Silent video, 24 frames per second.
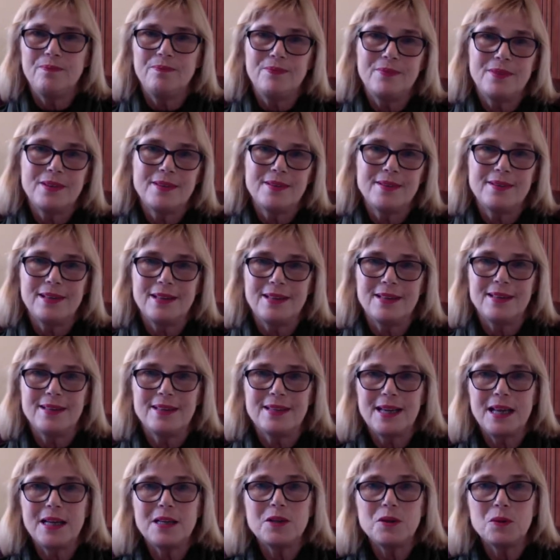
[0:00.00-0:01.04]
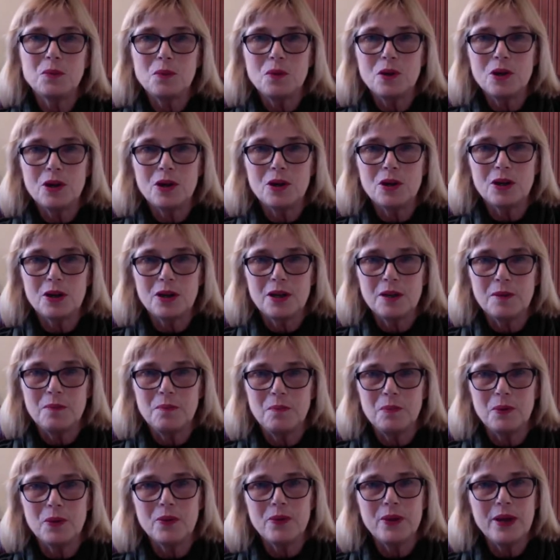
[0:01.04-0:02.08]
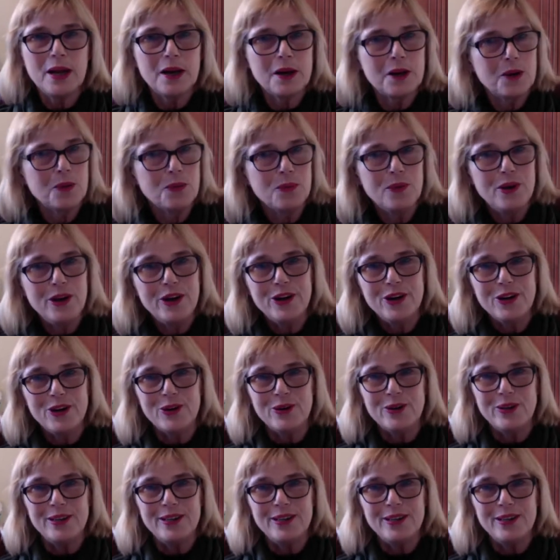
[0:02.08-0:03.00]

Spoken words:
just get to work and build that career.